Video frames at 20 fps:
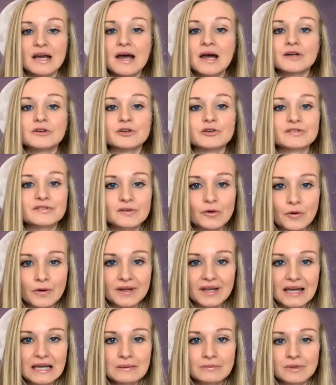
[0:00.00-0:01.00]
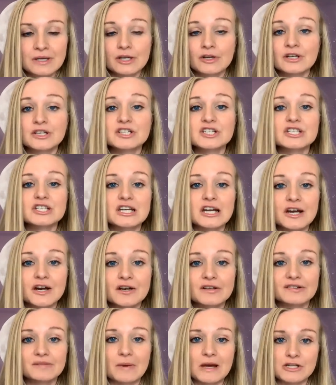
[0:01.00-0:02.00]
Your soul came here to share a
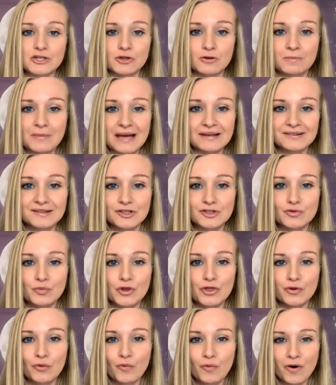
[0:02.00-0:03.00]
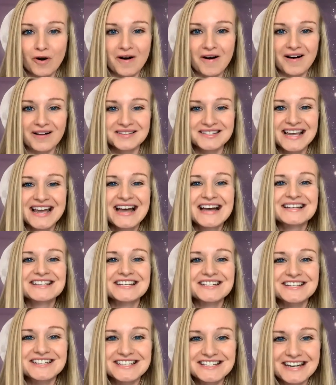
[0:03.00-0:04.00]
special message with the world, to
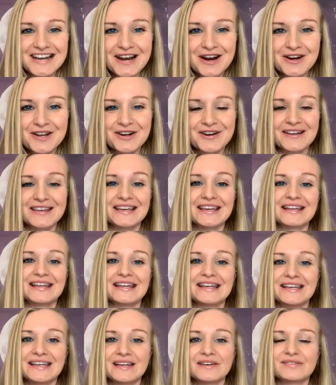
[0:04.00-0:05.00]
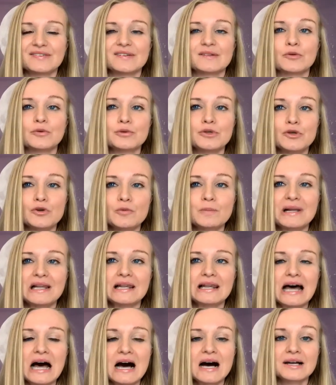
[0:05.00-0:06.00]
share your healing gifts so you
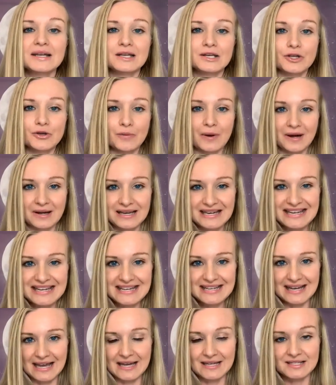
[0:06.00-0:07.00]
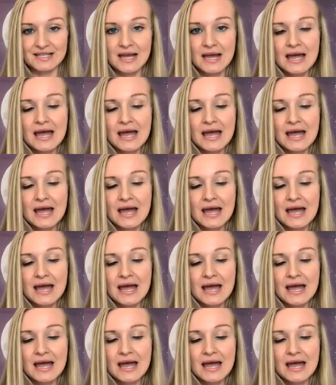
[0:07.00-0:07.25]
belong and you are needed.